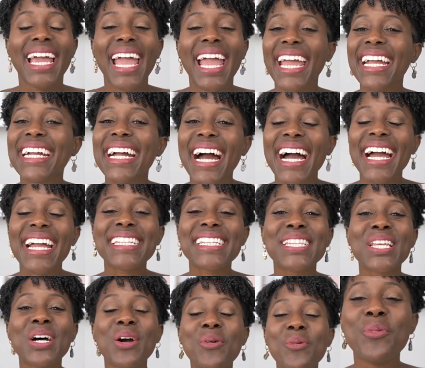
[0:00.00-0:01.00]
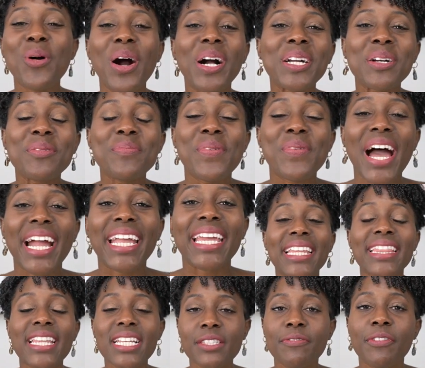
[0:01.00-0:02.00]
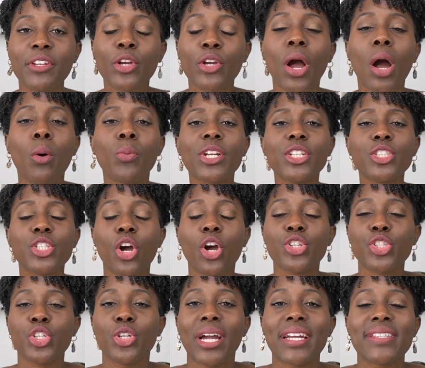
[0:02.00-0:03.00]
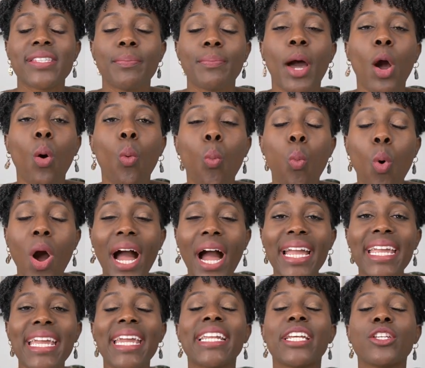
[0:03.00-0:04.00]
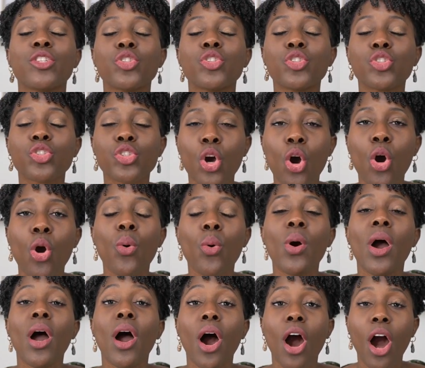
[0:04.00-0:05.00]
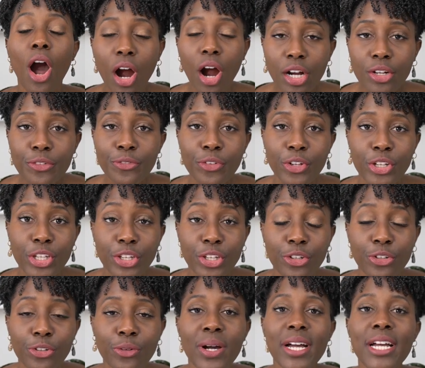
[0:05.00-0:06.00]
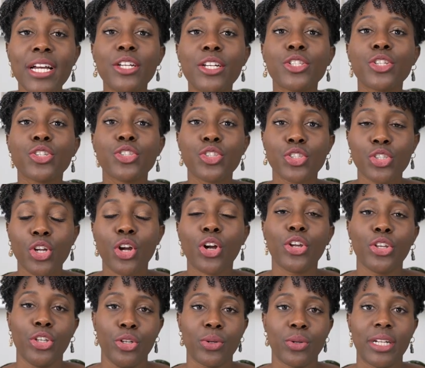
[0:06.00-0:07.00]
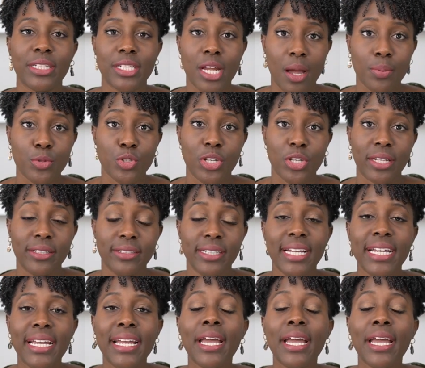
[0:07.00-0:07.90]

Hey guys, welcome back. In this video, I wanna talk to you guys about why it is so hard for you to start your adoption.